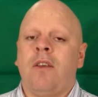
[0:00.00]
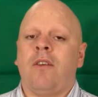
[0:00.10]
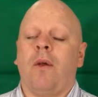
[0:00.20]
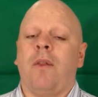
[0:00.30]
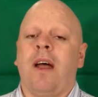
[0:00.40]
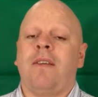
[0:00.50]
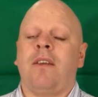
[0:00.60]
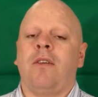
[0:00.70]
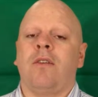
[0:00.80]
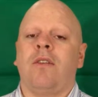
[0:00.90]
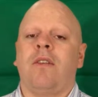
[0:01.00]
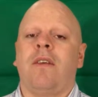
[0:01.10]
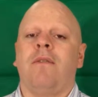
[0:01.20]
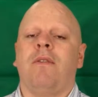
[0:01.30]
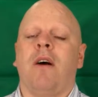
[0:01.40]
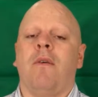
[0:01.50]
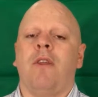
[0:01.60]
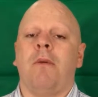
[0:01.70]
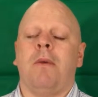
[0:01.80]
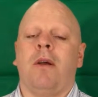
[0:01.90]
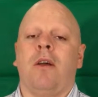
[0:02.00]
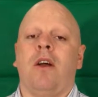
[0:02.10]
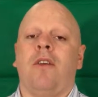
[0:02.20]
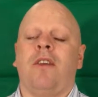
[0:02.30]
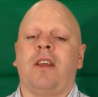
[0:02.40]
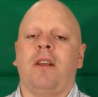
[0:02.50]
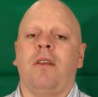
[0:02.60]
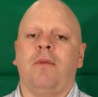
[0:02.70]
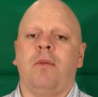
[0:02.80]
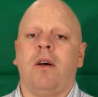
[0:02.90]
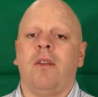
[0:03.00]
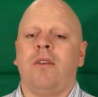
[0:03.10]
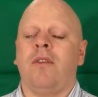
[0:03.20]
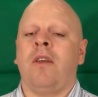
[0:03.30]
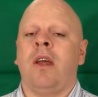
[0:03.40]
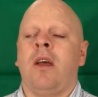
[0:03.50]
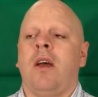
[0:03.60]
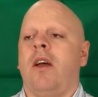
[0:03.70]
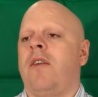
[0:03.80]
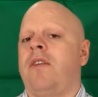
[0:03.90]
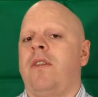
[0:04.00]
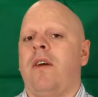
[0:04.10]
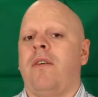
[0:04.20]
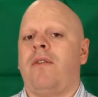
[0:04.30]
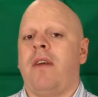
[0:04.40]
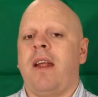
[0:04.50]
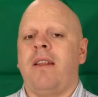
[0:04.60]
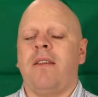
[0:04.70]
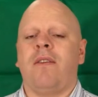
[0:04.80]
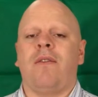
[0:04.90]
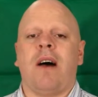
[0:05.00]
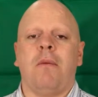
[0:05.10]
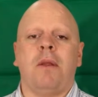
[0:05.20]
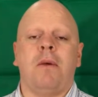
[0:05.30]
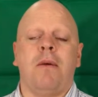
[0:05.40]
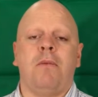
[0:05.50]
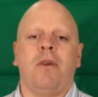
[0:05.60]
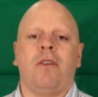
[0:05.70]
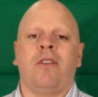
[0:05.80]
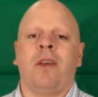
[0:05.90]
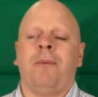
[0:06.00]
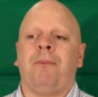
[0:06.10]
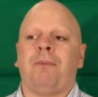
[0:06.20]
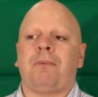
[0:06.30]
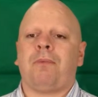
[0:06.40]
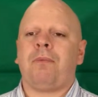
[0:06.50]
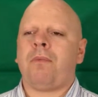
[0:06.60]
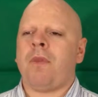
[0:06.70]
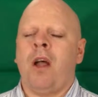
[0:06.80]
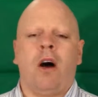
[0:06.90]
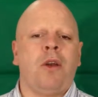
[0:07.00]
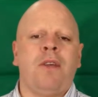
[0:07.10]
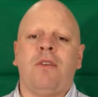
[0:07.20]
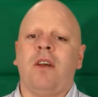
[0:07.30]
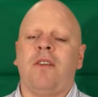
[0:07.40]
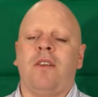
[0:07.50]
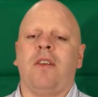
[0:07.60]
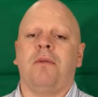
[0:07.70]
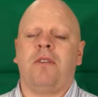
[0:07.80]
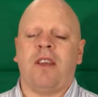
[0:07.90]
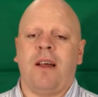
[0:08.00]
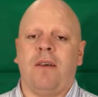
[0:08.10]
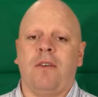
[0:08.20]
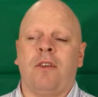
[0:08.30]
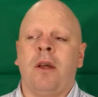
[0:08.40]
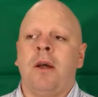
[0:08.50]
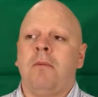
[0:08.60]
so that it doesn't involve them hurting loved ones, hurting their friends, family members, or even hurting themselves.